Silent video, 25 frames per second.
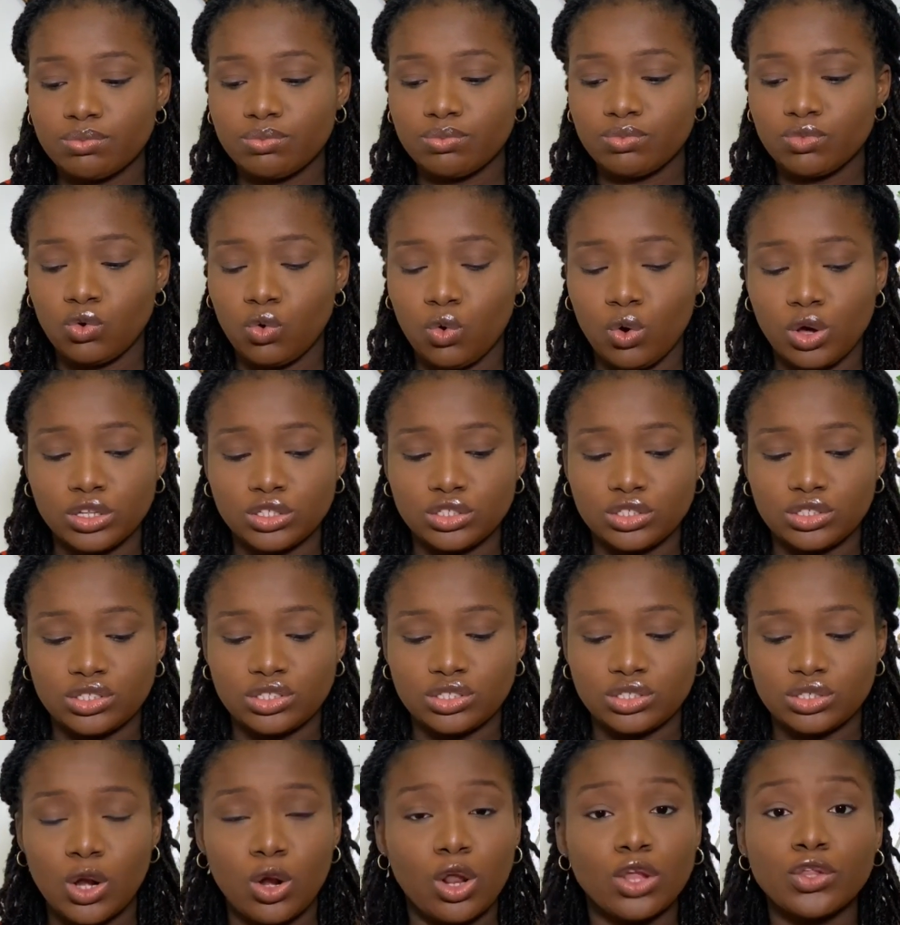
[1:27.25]

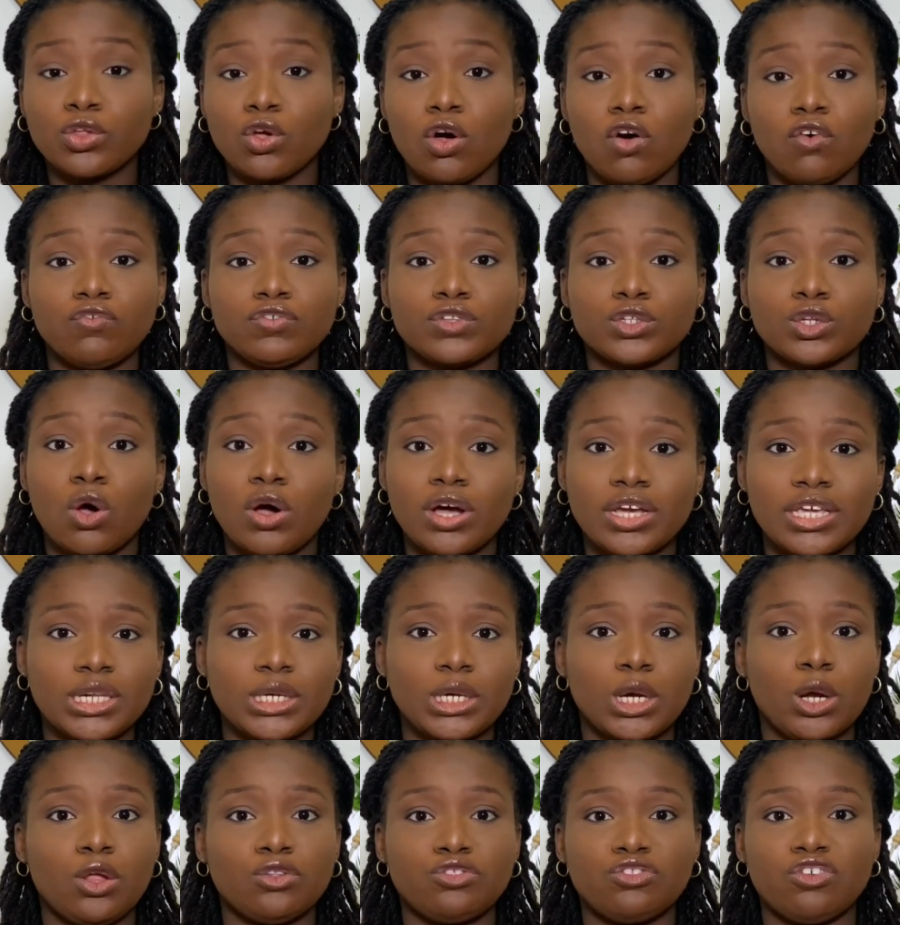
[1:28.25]
was a lot of tugging,
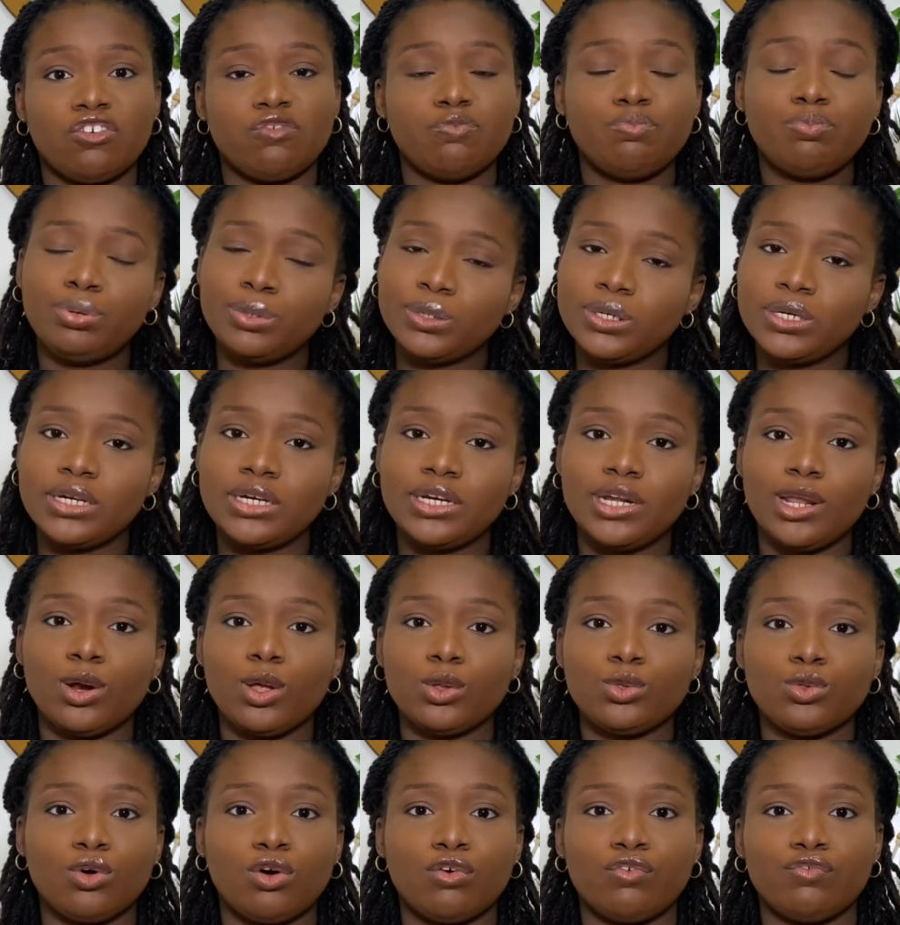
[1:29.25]
a lot of pulling, a
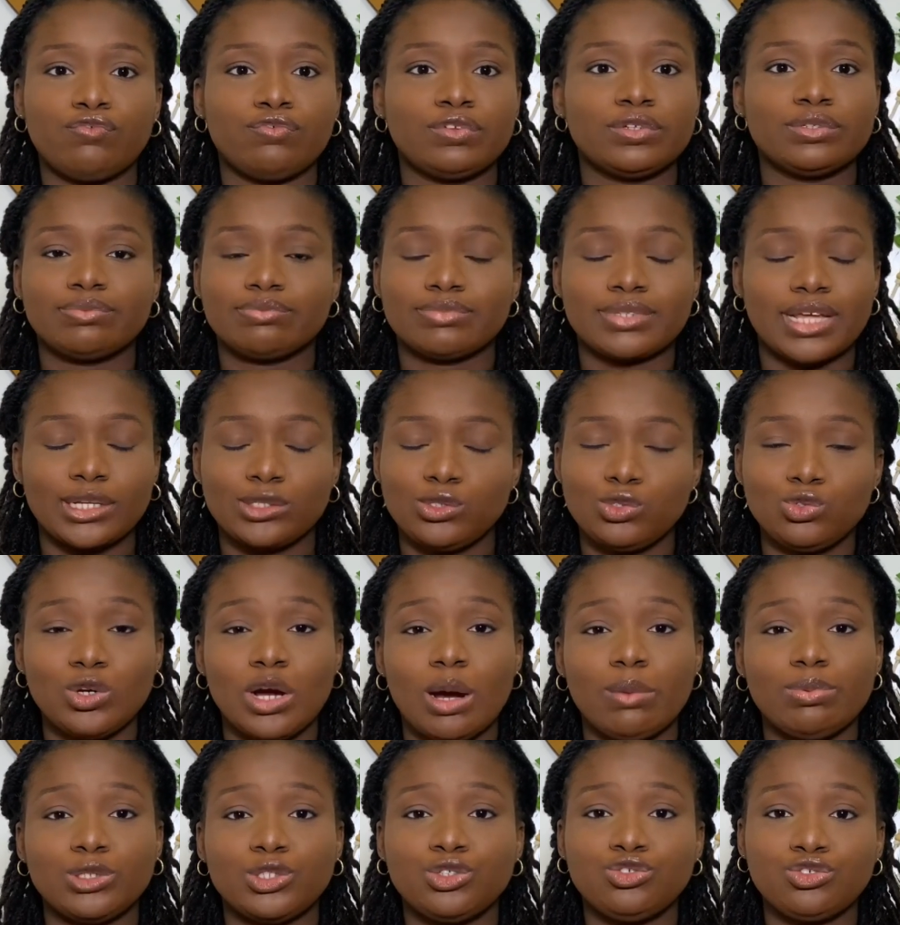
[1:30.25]
lot of like
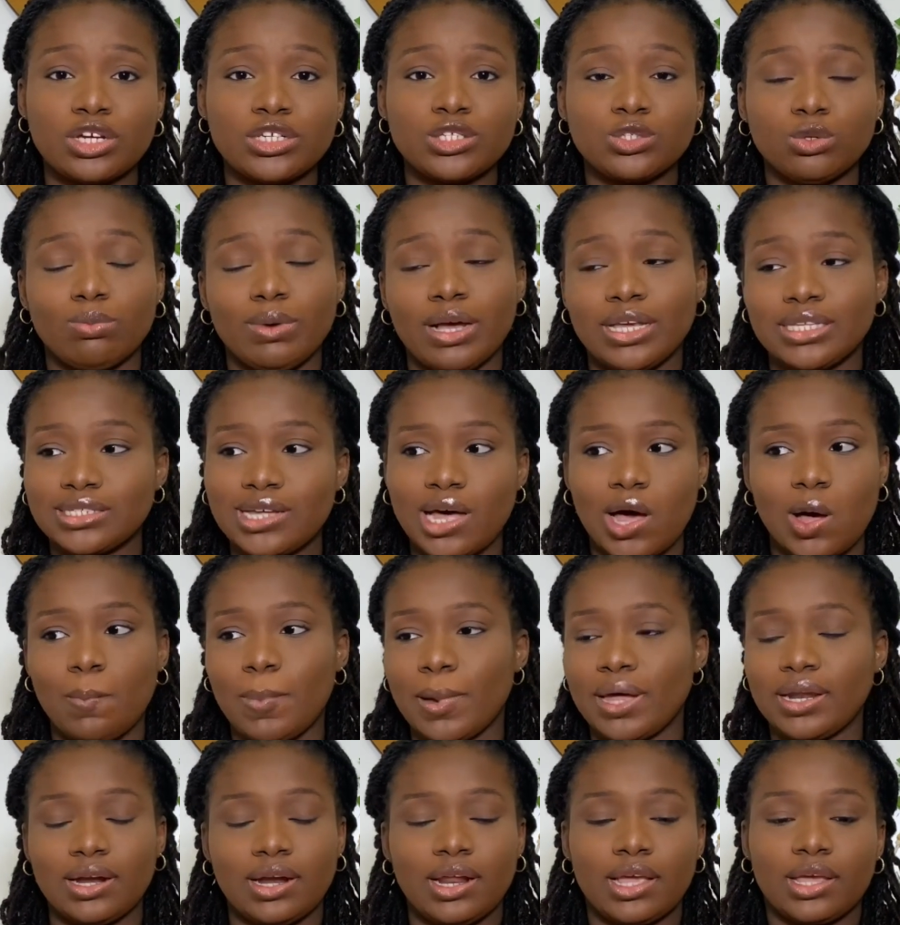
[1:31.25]
jiggab stress on my scalp,
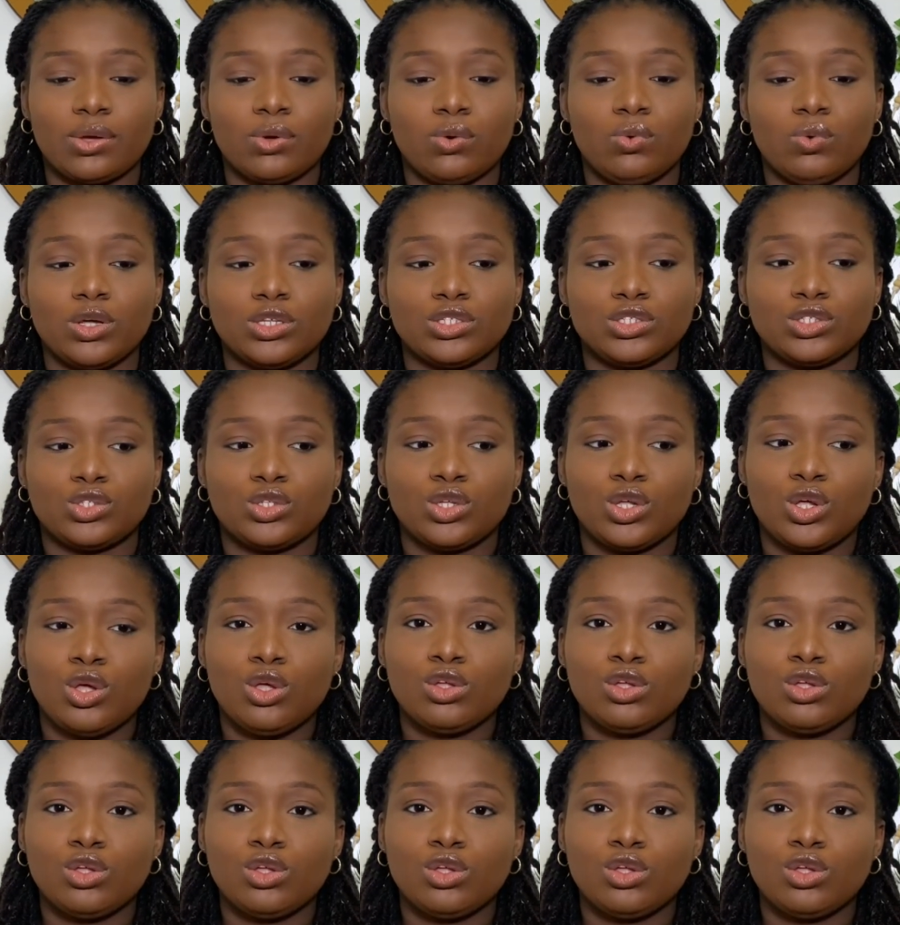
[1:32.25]
and like it was